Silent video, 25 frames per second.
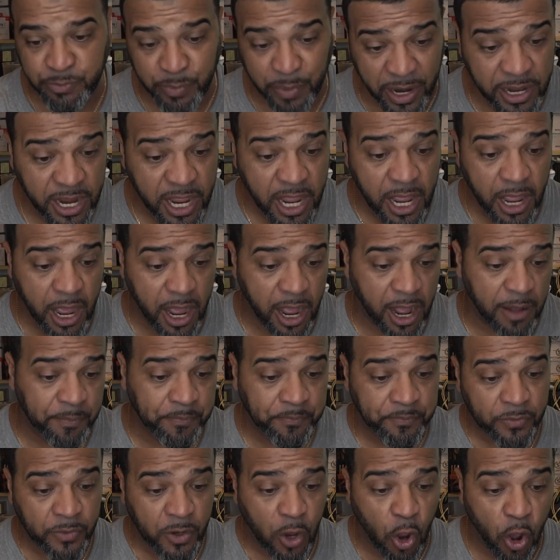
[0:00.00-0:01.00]
But
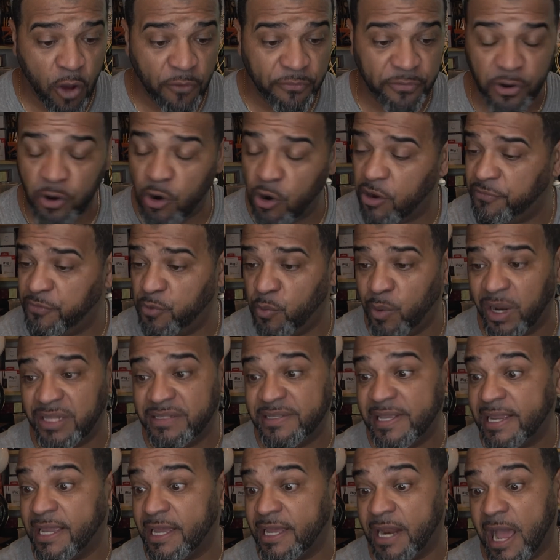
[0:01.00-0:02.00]
overall, if you want
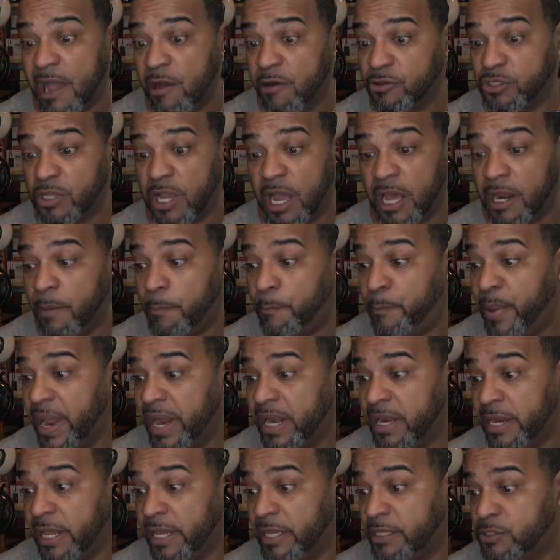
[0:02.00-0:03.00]
to take it out on a
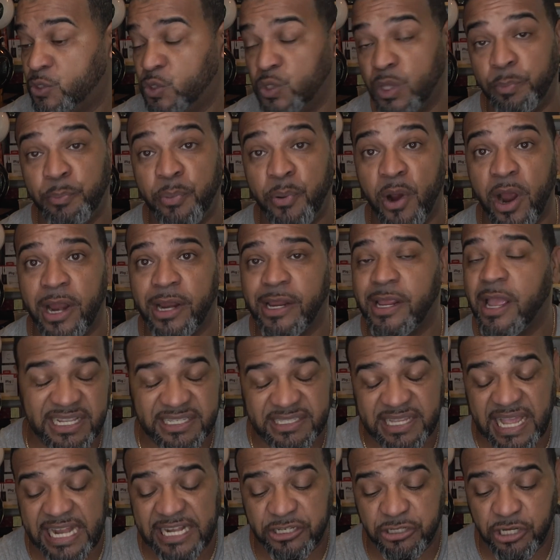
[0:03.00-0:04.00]
picnic to the park,
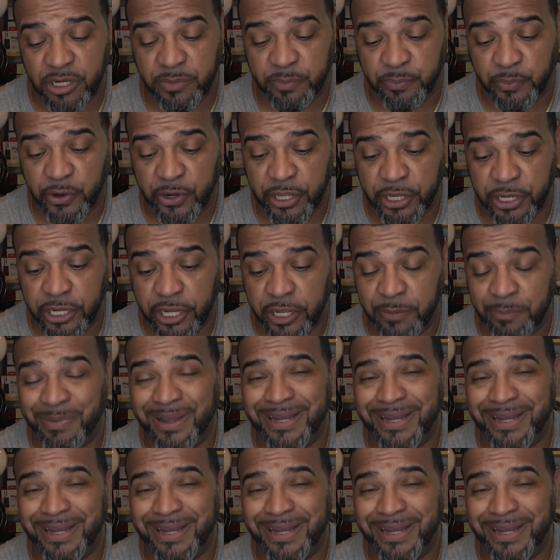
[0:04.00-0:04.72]
that's actually pretty good.